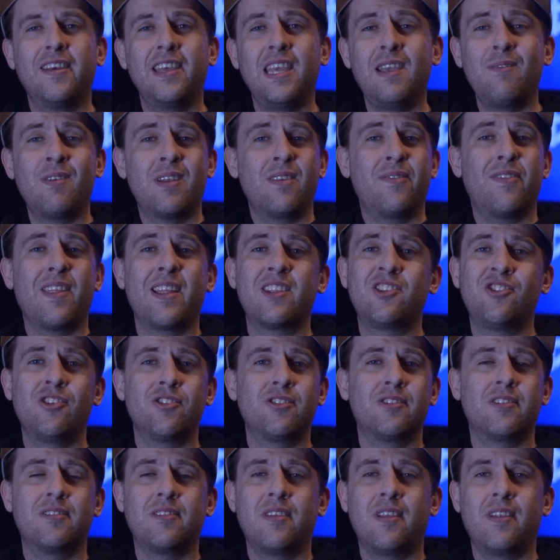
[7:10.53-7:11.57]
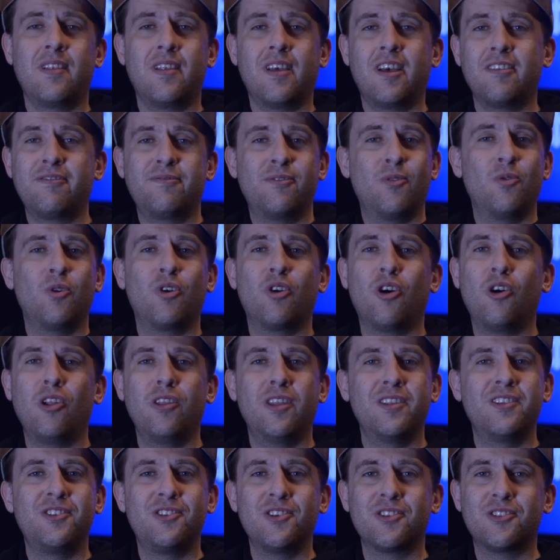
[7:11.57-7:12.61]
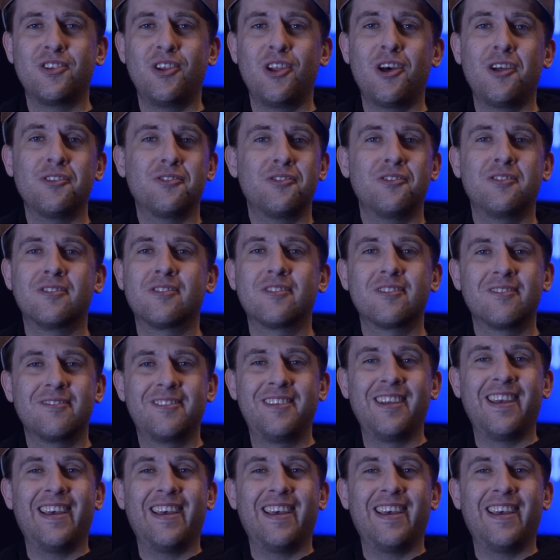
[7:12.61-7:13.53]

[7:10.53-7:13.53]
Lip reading: Even if that's just a phone call, it's just nonsense.